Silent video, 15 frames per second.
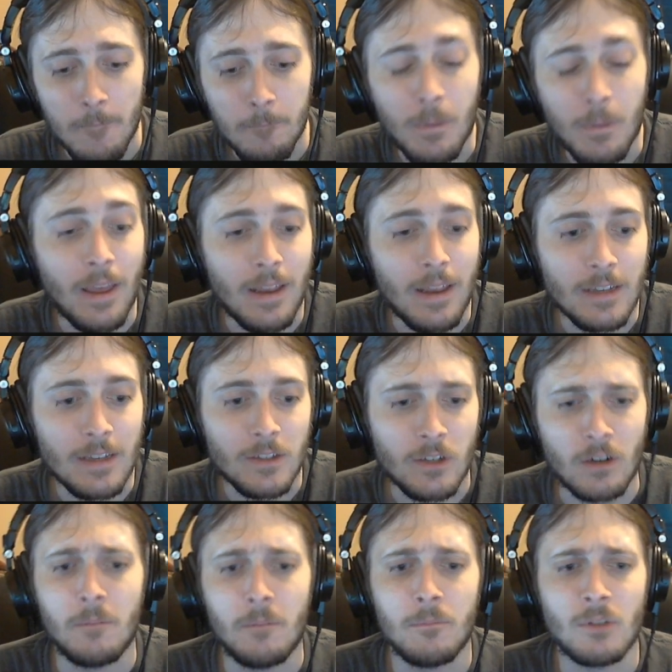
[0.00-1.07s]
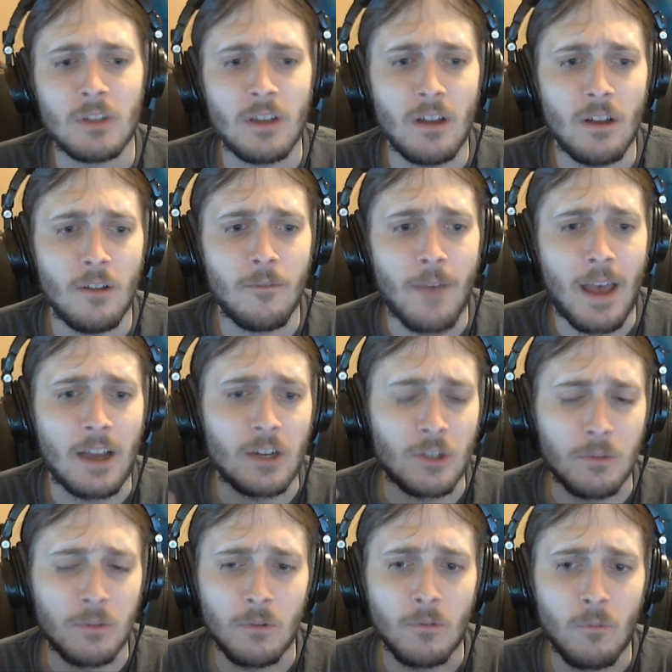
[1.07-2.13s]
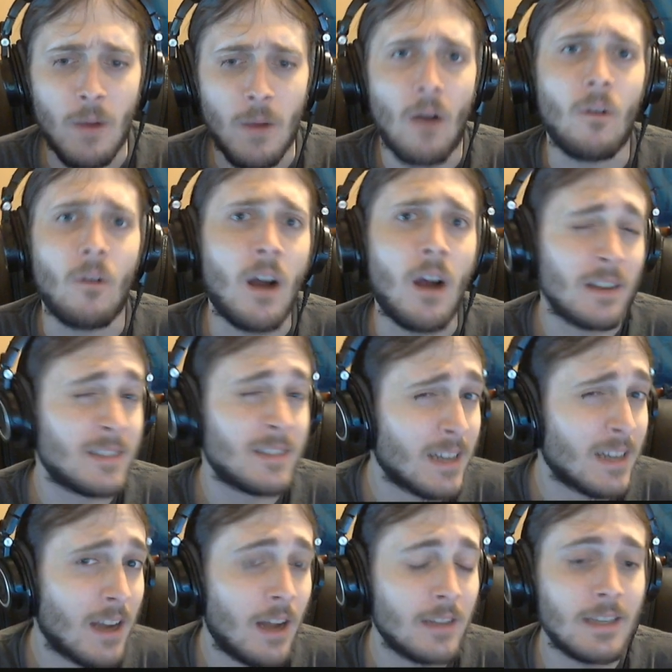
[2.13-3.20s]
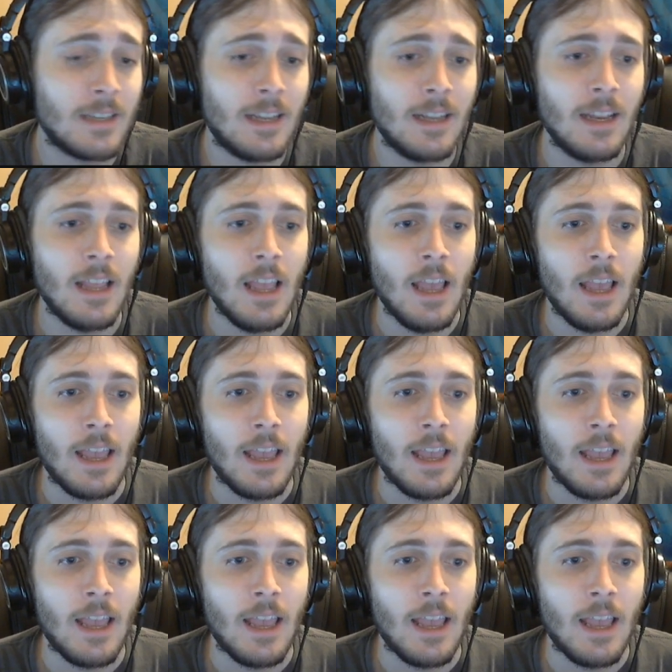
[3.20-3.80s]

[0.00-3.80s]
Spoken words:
But in terms of actual WoW content,